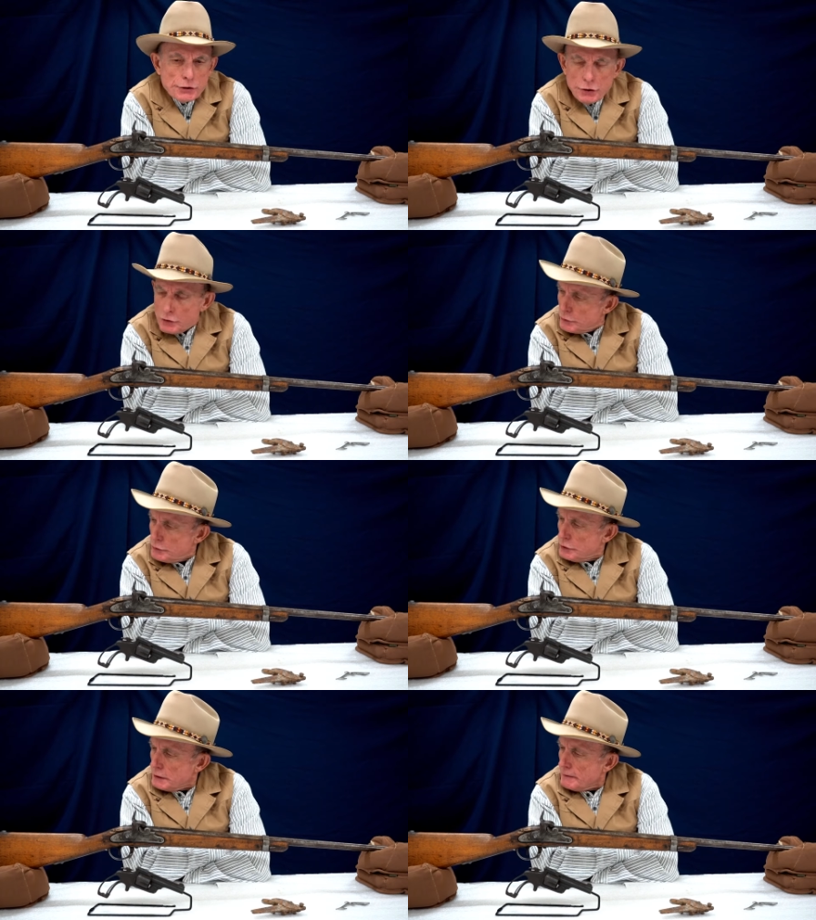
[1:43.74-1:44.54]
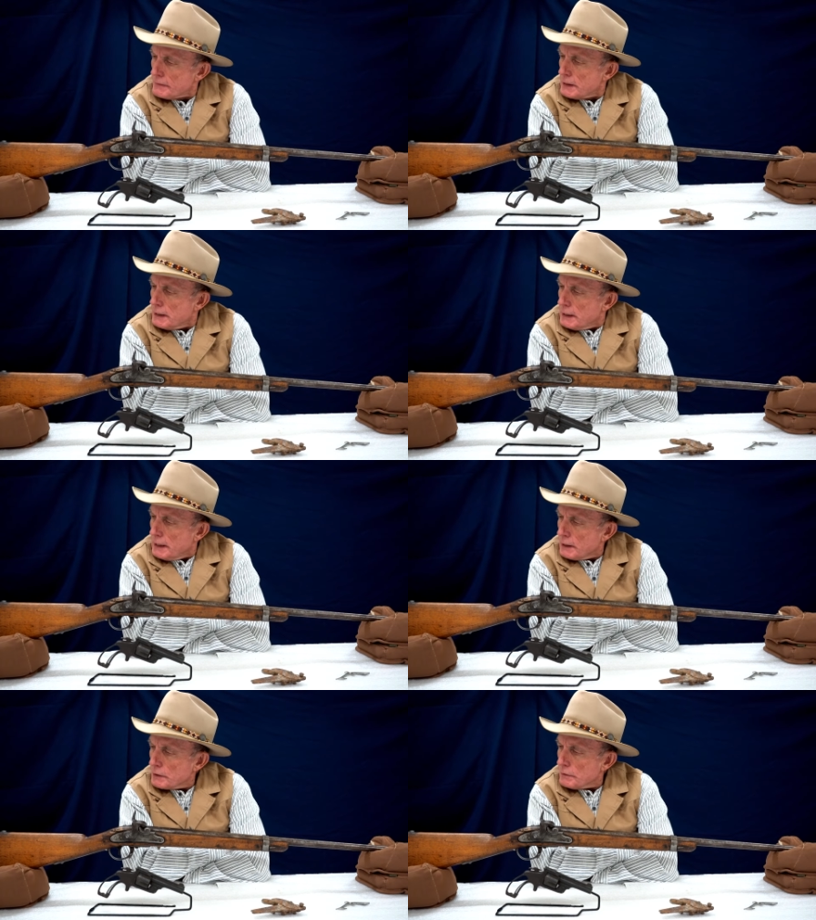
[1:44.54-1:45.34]
Two
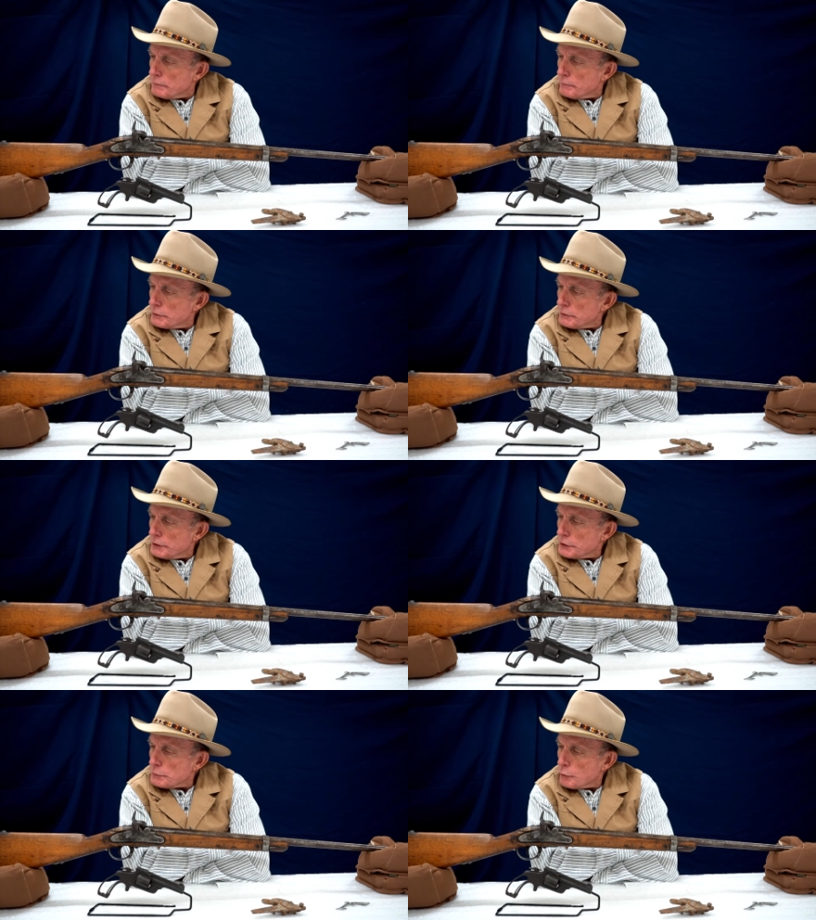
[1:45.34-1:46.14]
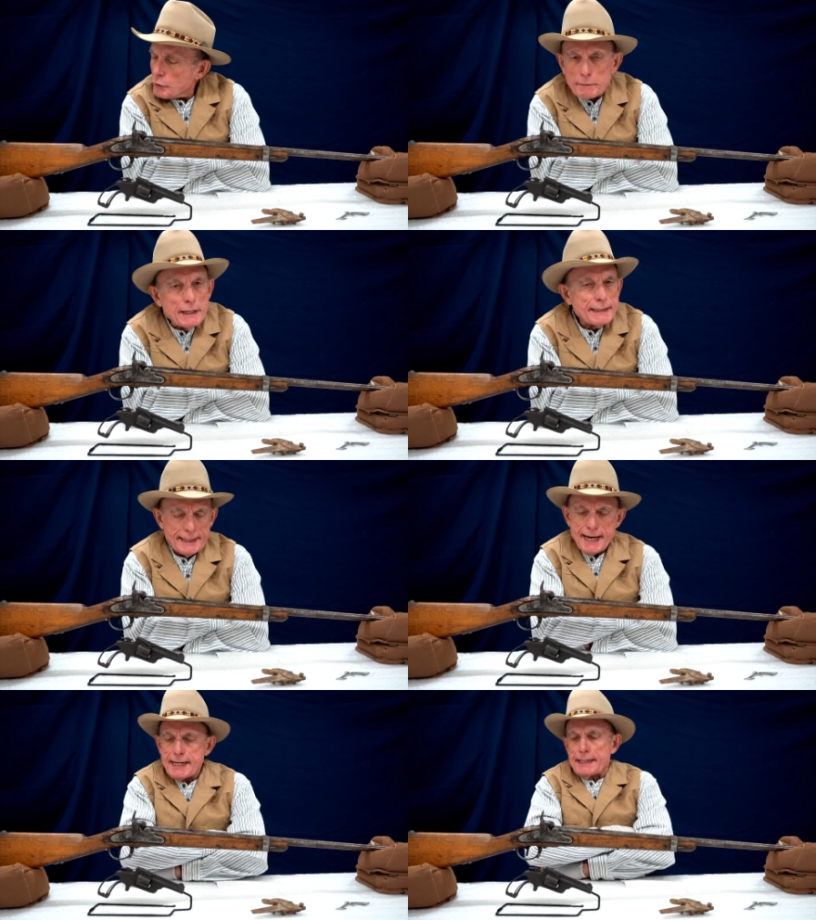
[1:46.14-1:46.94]
and we'll hear more about
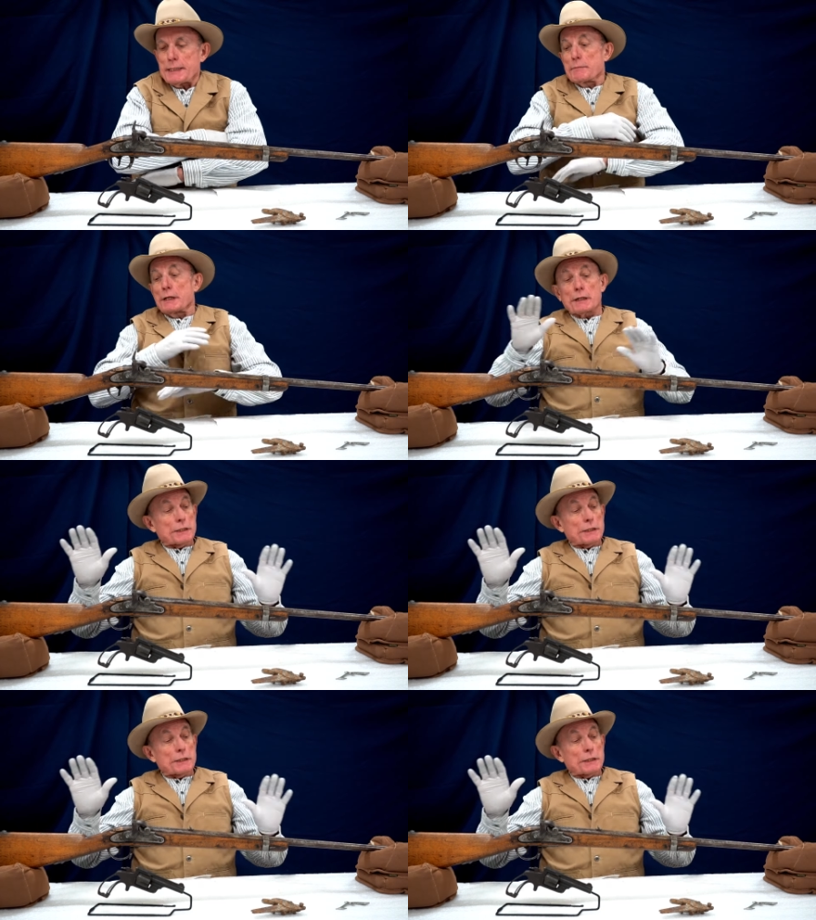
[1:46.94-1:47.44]
that in a minute,